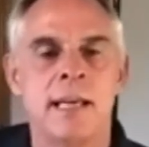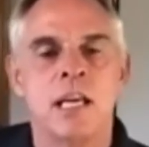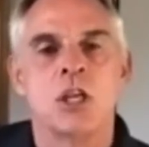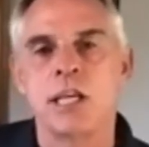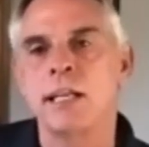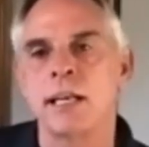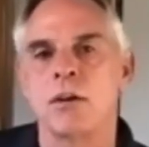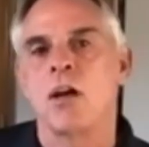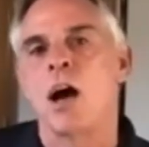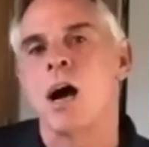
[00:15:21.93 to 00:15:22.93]
She didn't
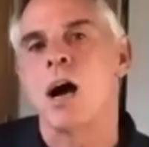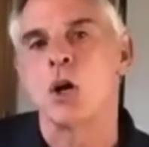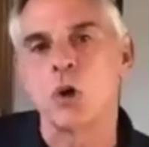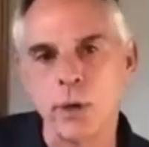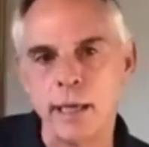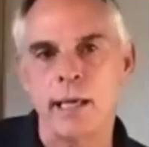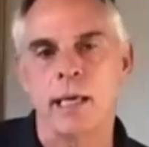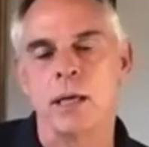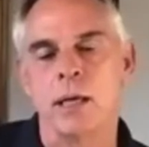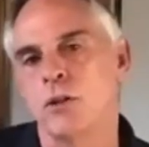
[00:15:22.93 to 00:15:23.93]

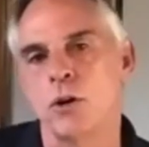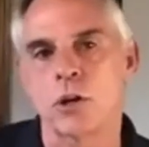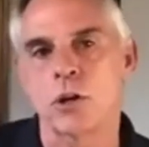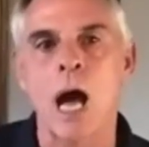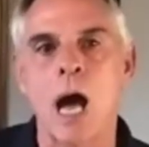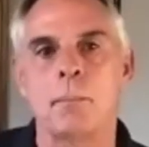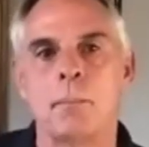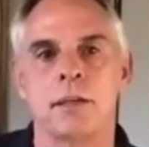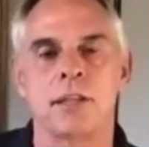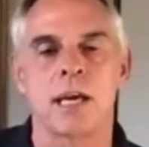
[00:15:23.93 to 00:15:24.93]
agree with your
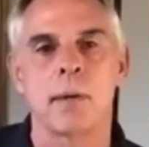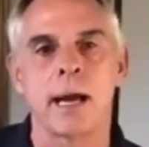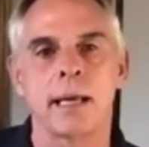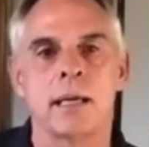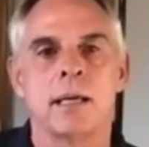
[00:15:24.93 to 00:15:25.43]
comment that my